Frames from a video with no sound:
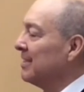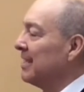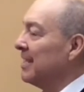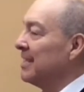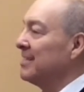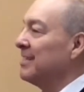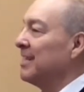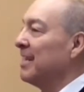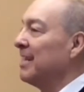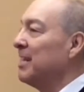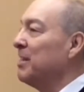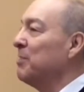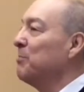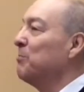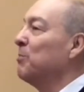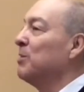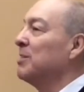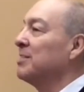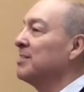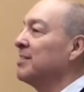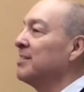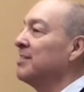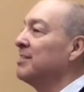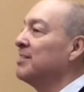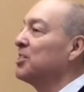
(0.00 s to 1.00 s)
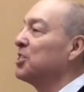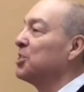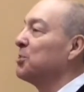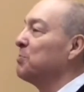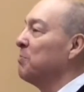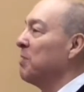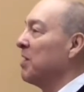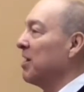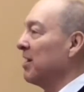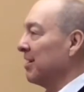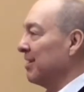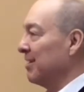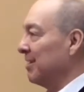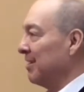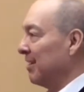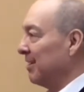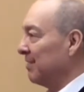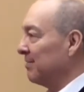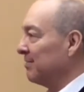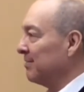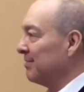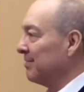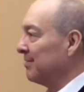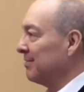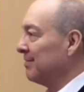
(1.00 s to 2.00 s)
they said he wasn't smart
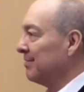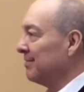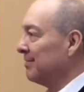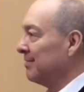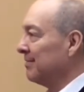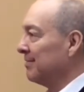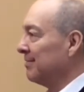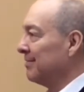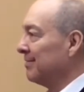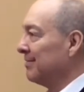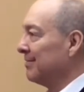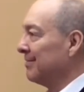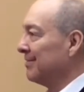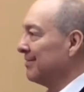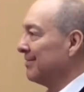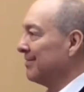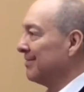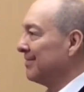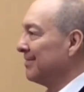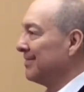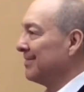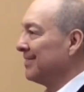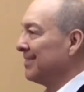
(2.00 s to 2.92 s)
enough.